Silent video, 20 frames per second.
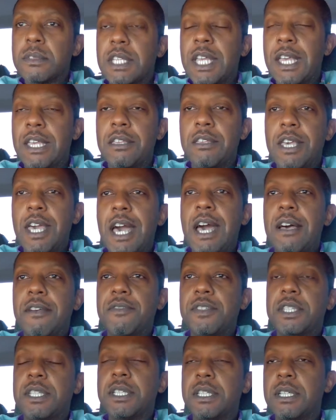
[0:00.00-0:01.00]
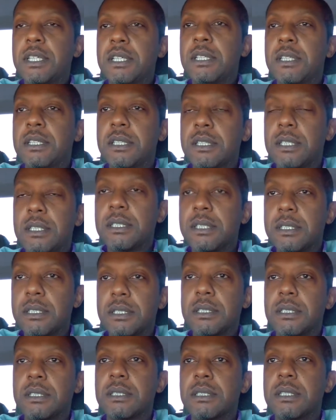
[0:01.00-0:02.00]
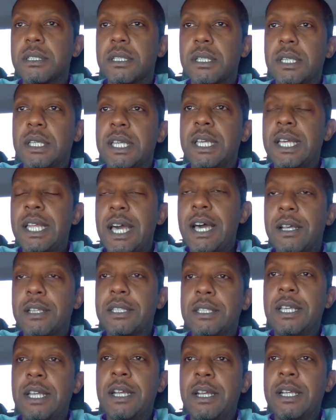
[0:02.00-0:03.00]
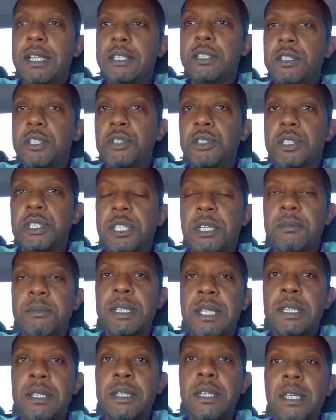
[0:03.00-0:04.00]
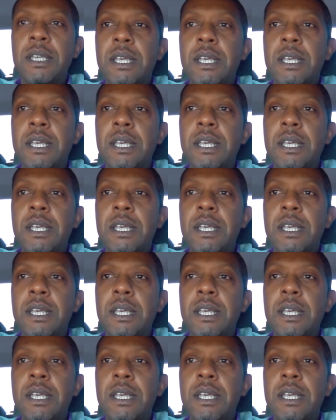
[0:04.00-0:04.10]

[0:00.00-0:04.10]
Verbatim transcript: And you have to get out there and do something.